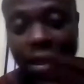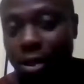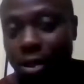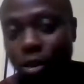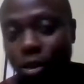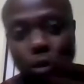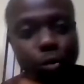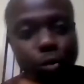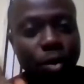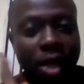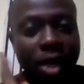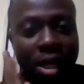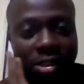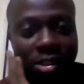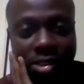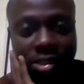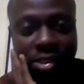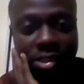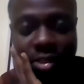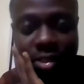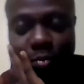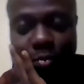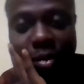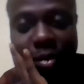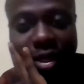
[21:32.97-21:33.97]
You will
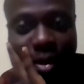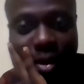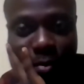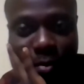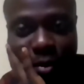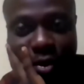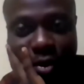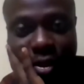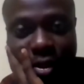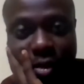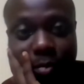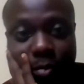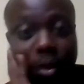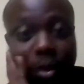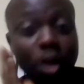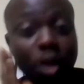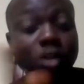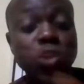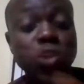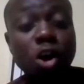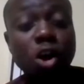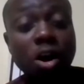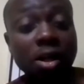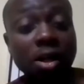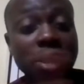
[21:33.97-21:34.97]
catch the spider monkey.
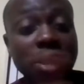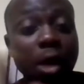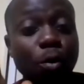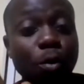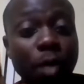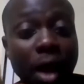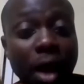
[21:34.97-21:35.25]
Because all that